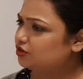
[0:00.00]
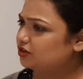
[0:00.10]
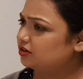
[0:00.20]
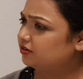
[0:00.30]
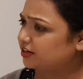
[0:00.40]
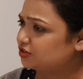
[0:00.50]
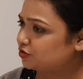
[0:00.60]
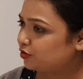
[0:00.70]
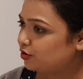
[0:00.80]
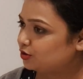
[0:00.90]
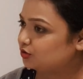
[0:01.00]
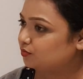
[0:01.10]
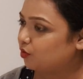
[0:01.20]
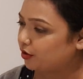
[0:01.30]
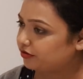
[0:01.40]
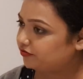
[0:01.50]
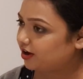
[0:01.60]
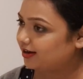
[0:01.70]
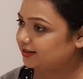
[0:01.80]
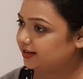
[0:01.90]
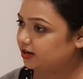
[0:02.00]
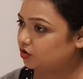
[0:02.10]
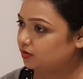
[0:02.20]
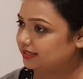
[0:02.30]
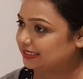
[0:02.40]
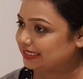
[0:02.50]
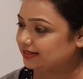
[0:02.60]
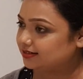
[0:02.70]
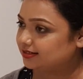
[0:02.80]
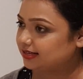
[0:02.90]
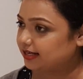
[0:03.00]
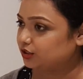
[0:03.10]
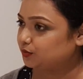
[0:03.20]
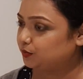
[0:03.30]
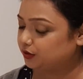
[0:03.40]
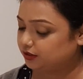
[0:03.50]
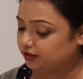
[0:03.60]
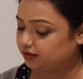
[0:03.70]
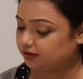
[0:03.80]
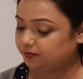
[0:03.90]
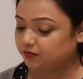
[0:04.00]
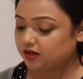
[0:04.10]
Should the restaurants modify their cuisines as per the